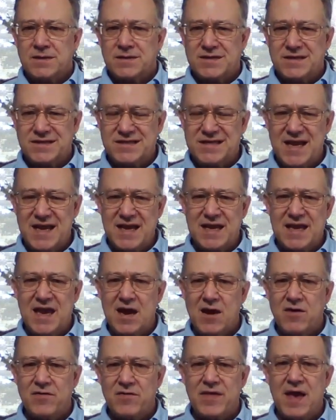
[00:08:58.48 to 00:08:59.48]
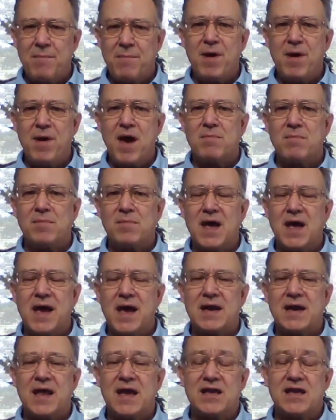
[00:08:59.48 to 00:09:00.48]
to take care of that bottom
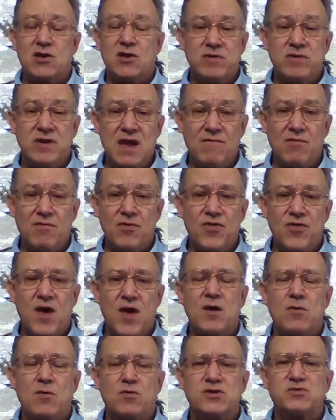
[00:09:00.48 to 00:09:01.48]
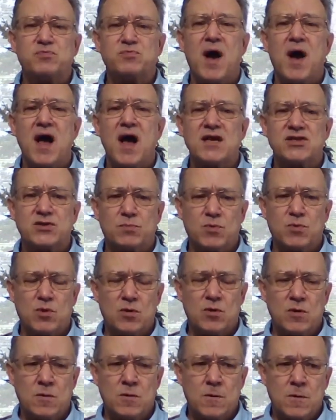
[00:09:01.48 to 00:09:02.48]
line like you never thought it was
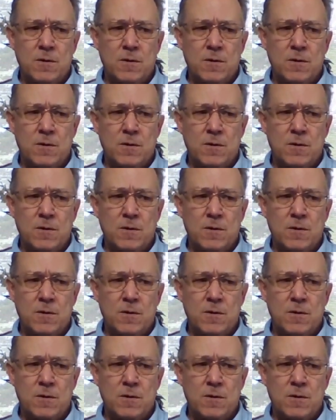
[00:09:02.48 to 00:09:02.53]
possible.